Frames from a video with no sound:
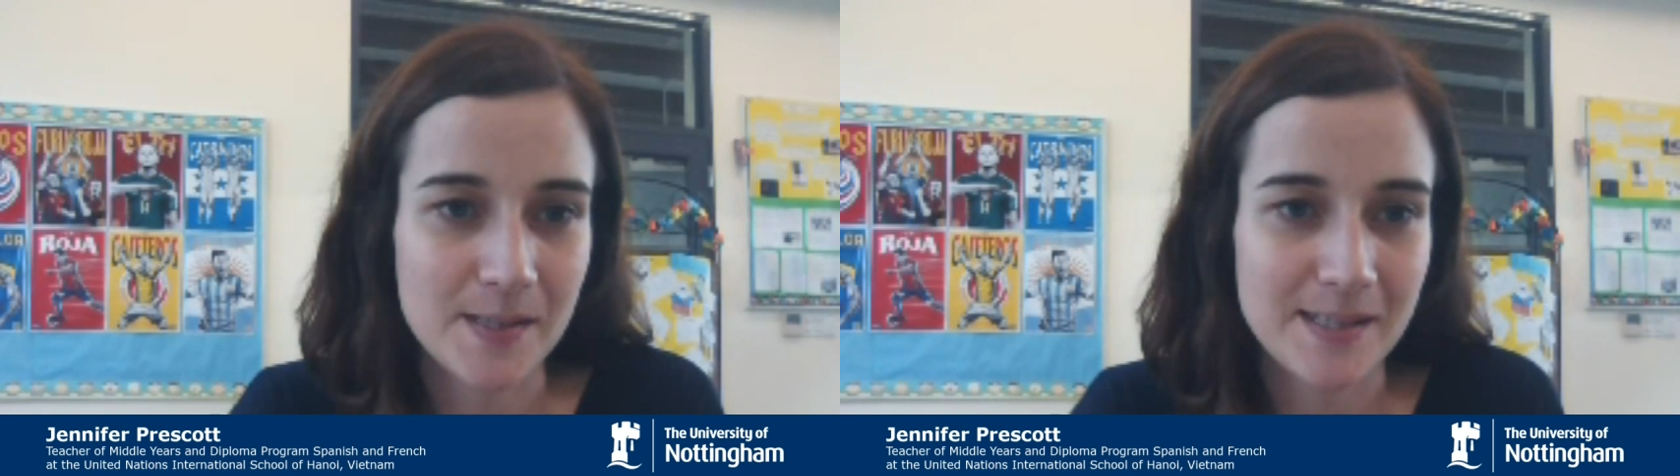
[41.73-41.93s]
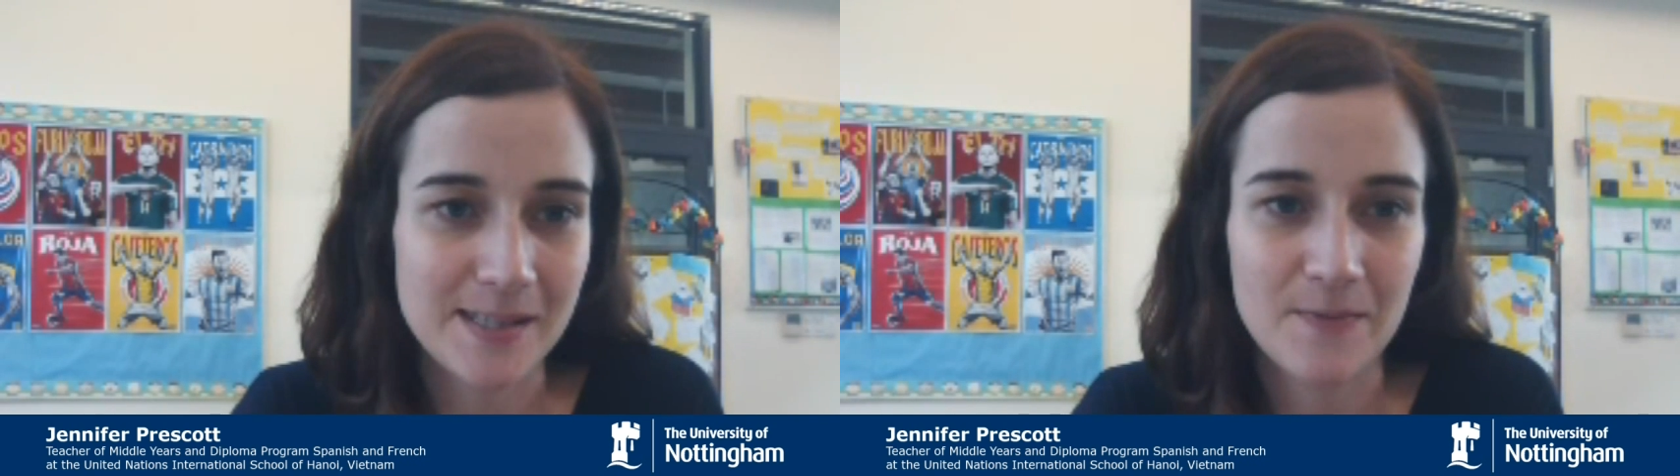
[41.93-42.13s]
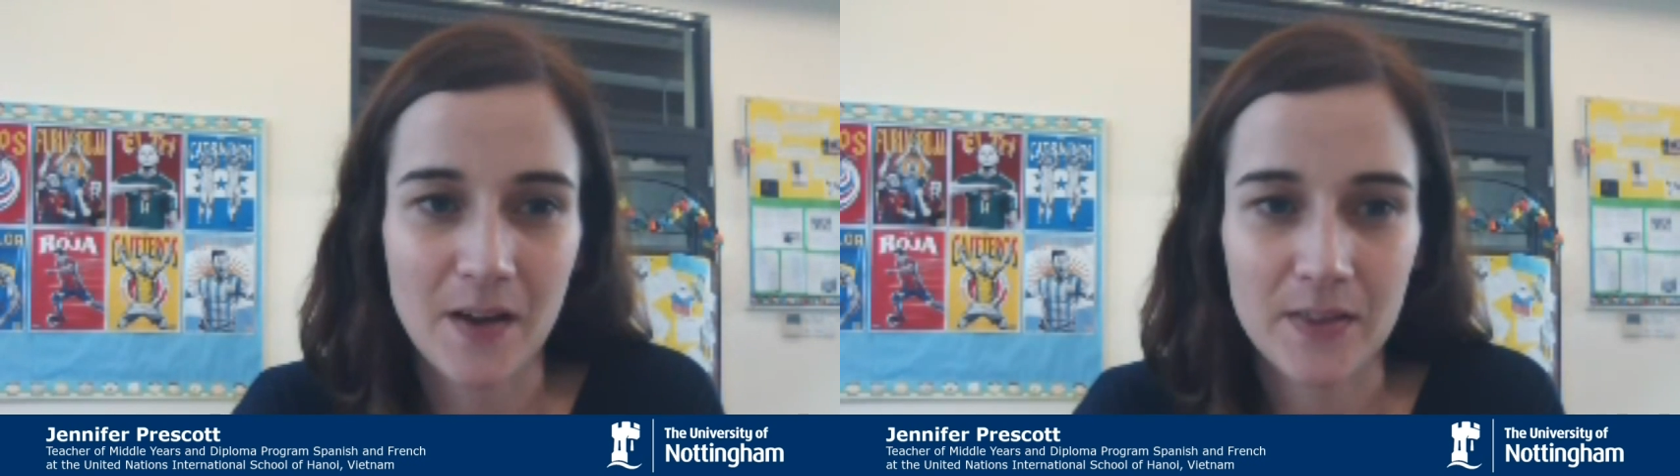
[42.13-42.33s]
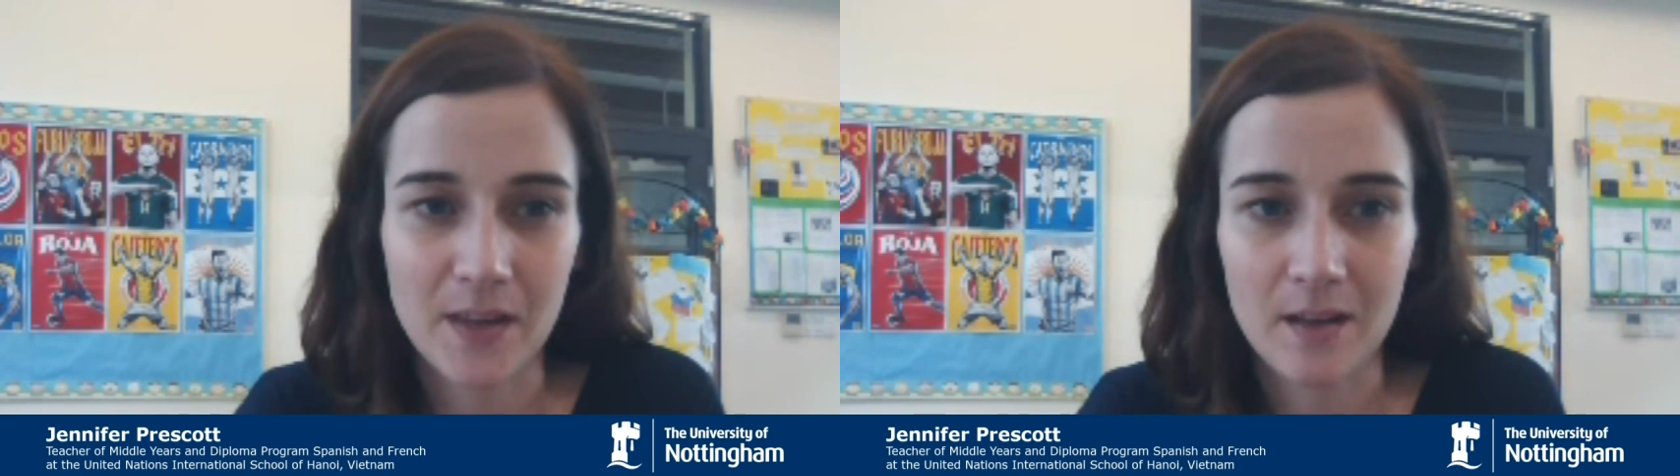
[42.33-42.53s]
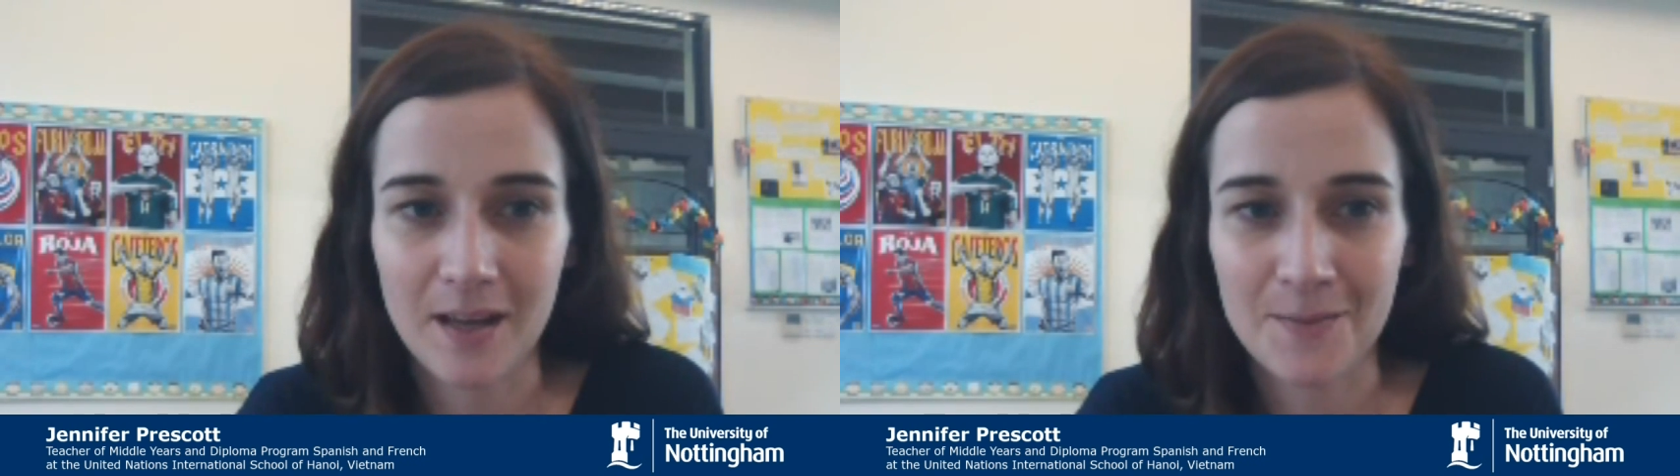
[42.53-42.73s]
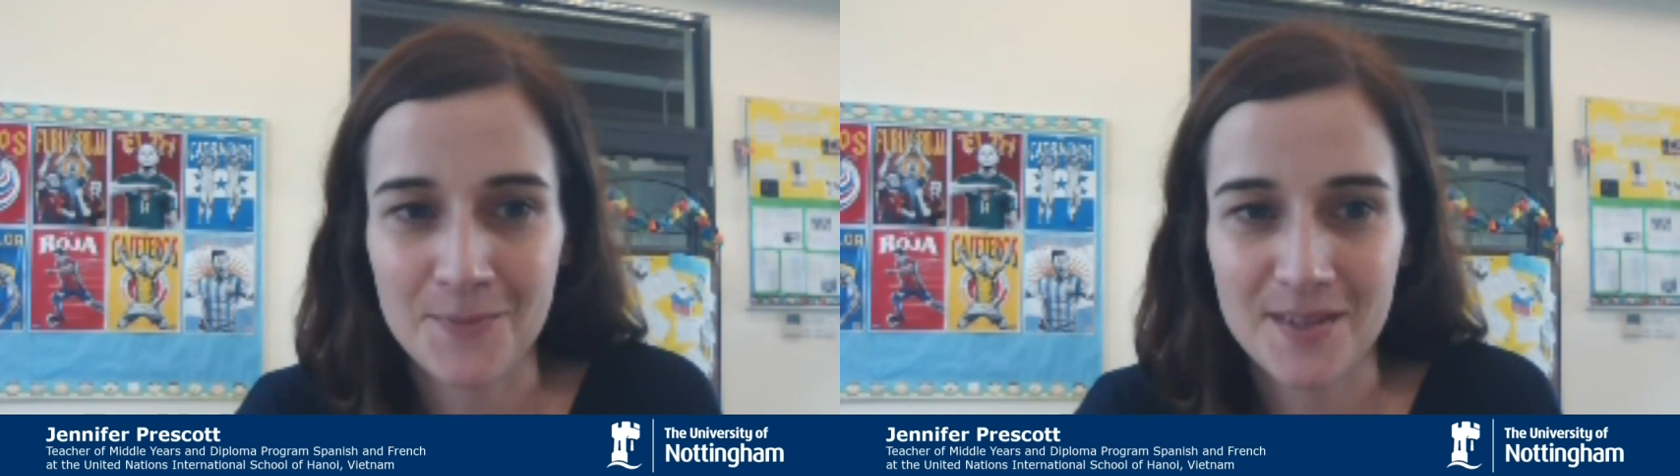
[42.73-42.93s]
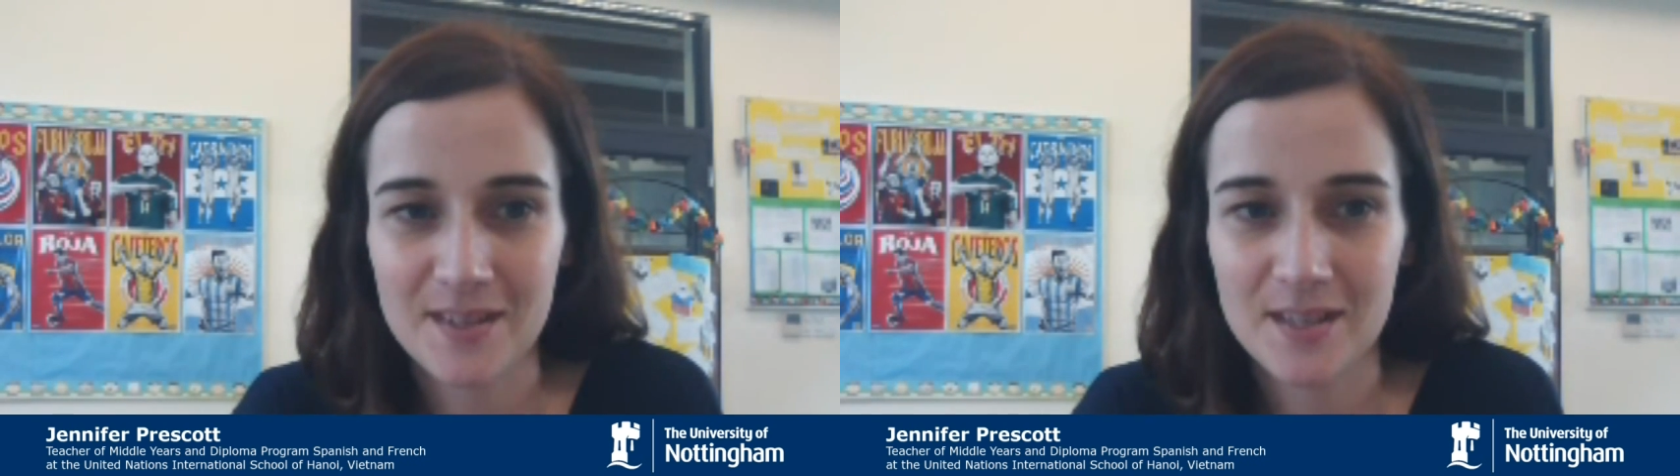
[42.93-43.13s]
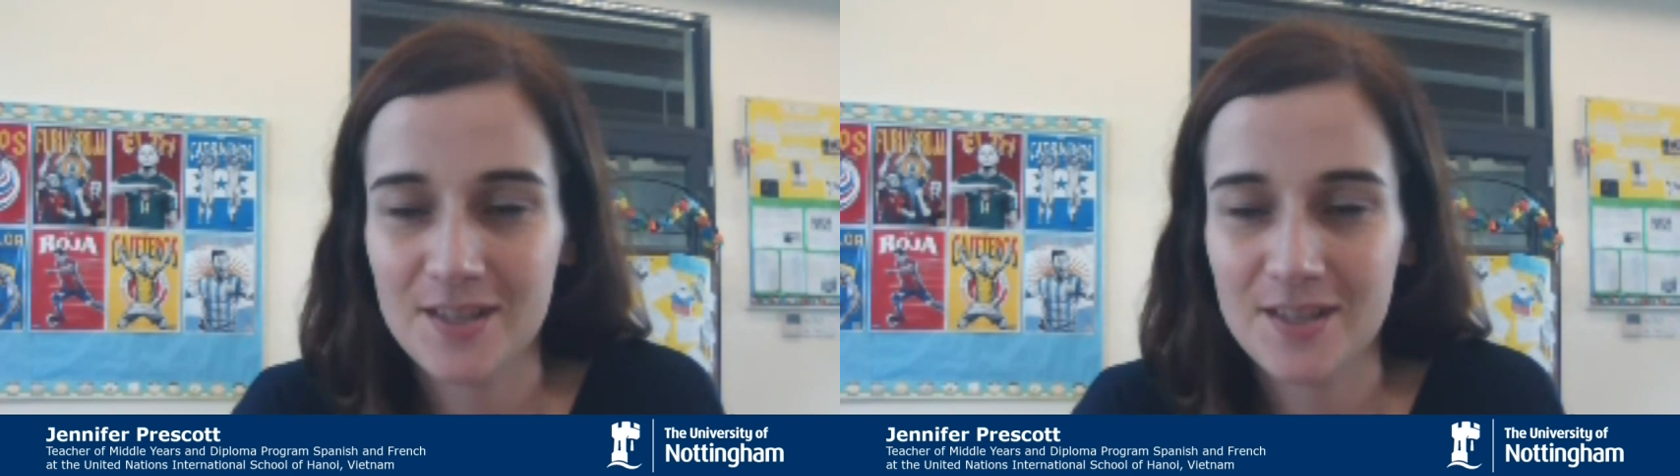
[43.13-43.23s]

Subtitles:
is the fact that I'm